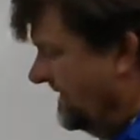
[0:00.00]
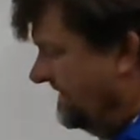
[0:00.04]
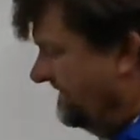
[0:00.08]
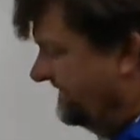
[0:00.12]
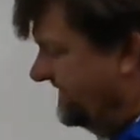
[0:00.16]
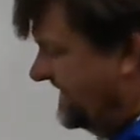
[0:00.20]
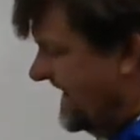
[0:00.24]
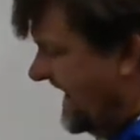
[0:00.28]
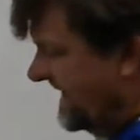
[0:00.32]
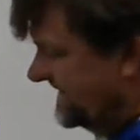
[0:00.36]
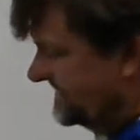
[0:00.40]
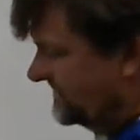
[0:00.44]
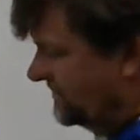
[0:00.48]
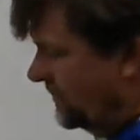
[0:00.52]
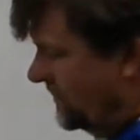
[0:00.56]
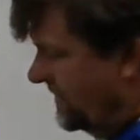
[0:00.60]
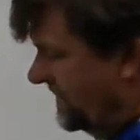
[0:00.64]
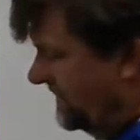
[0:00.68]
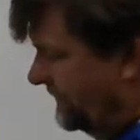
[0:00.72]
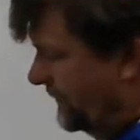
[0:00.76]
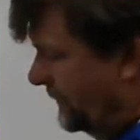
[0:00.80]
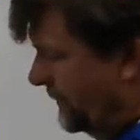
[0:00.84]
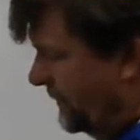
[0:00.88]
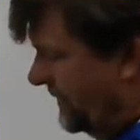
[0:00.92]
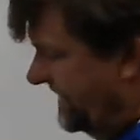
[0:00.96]
if that's
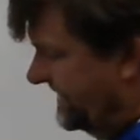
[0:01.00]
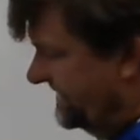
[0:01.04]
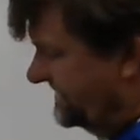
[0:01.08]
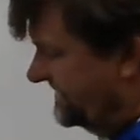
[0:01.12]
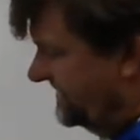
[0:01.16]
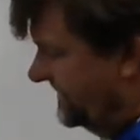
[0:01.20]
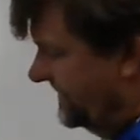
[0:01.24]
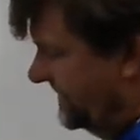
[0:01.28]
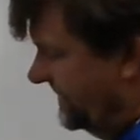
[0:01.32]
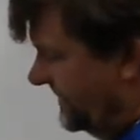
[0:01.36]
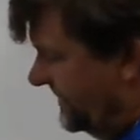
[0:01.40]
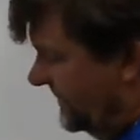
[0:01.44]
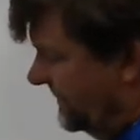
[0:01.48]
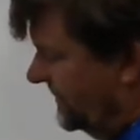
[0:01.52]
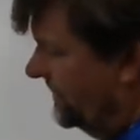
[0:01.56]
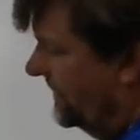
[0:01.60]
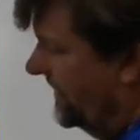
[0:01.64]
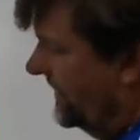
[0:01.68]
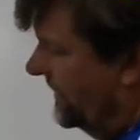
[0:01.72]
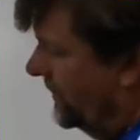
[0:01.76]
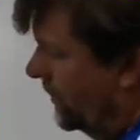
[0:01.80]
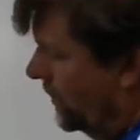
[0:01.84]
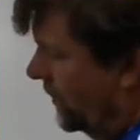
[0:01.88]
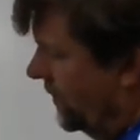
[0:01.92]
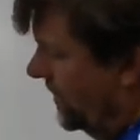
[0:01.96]
1.2
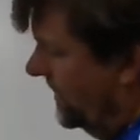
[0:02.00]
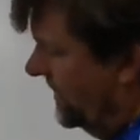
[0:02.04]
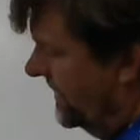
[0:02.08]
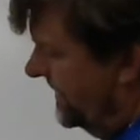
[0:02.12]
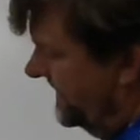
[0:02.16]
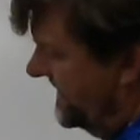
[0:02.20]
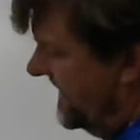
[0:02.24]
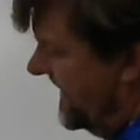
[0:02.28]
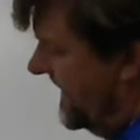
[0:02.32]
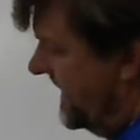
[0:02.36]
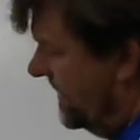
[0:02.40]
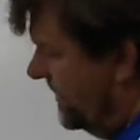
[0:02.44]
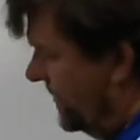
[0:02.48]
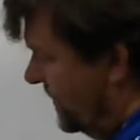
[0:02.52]
and 1 that